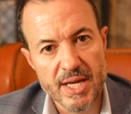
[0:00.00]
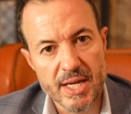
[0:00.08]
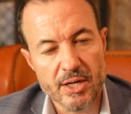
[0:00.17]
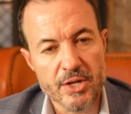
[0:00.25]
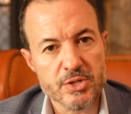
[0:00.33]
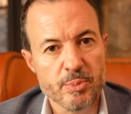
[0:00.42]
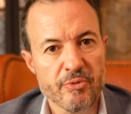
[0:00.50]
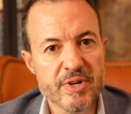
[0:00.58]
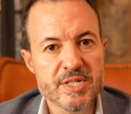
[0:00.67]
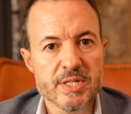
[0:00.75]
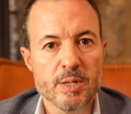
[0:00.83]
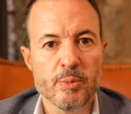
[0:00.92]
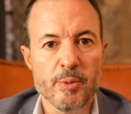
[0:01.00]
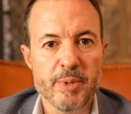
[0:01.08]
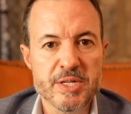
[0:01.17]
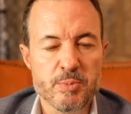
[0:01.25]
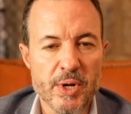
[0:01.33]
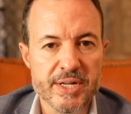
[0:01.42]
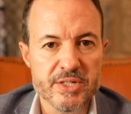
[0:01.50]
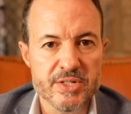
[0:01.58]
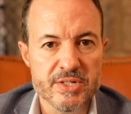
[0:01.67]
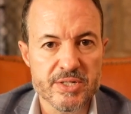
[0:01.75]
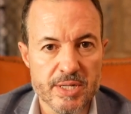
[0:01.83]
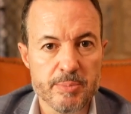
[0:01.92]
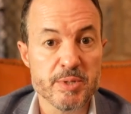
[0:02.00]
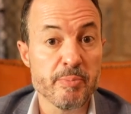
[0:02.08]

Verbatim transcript: and also provides a number of best practices, tips,